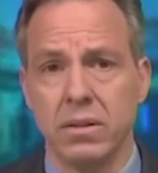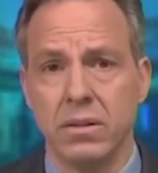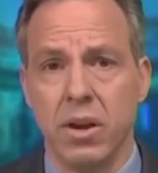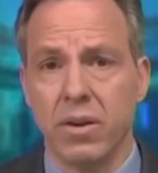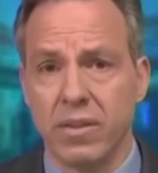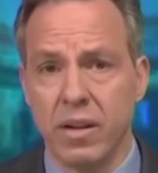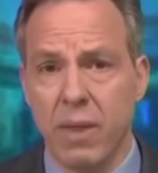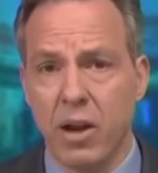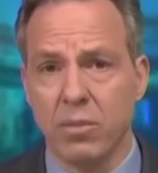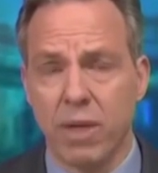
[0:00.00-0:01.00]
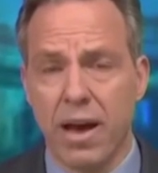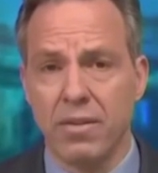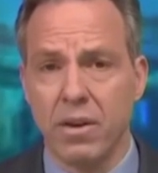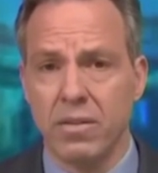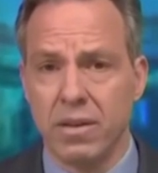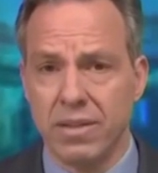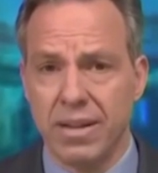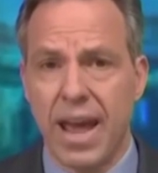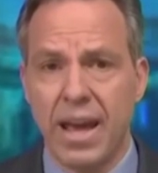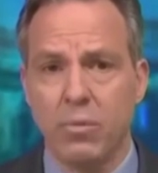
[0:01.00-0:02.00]
New York City Mayor de Blasio said
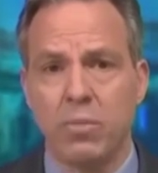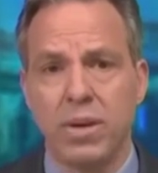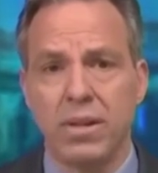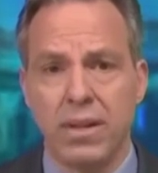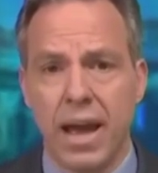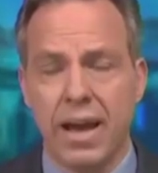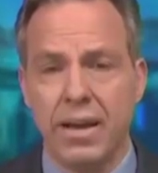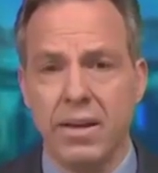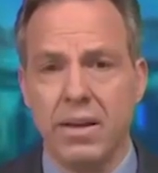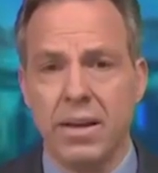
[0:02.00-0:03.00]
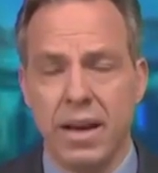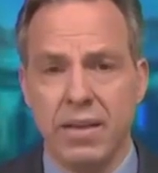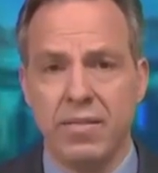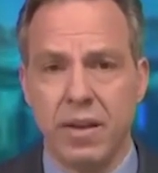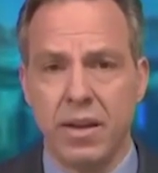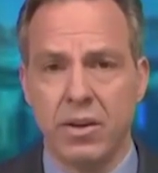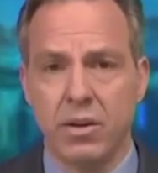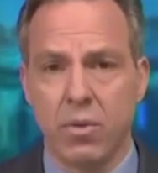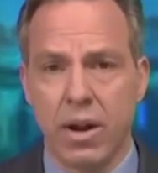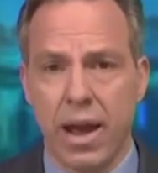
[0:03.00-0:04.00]
today would be the day his city
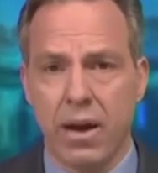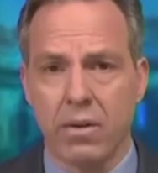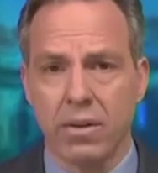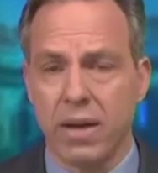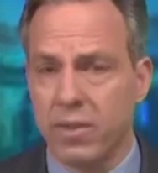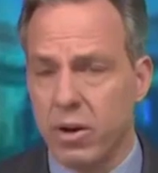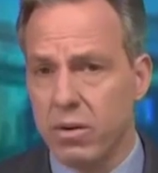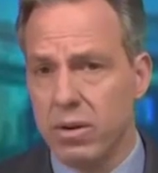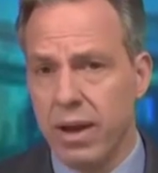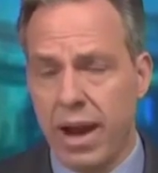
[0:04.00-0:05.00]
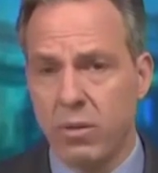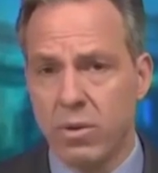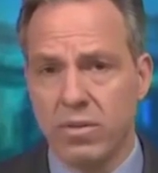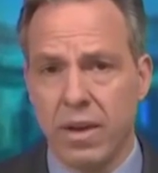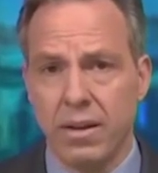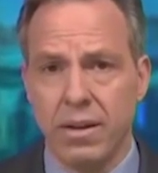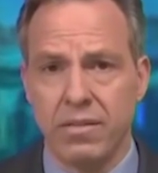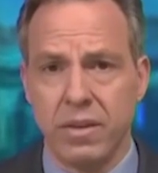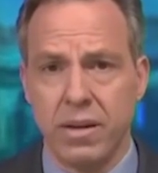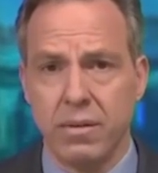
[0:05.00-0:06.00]
could run out. Governor Edwards said his
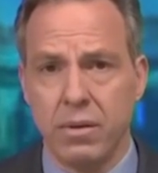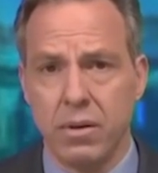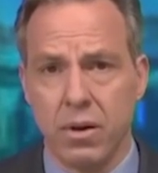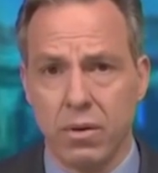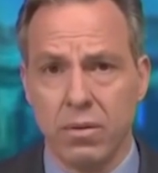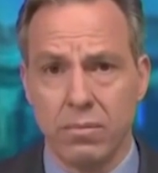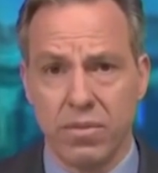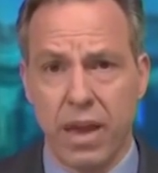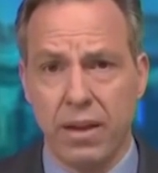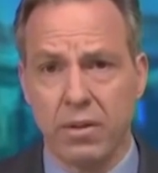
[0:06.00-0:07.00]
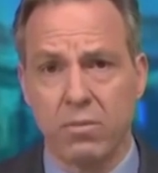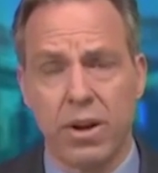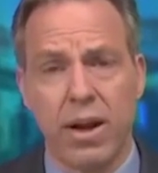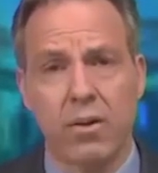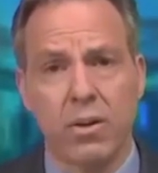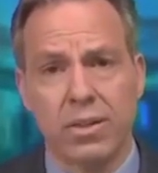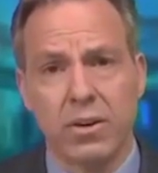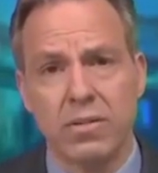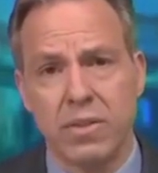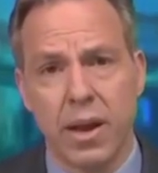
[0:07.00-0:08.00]
city or state could run out on
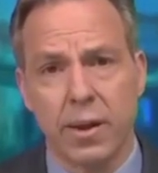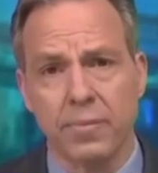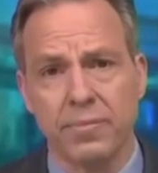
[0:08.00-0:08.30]
Thursday.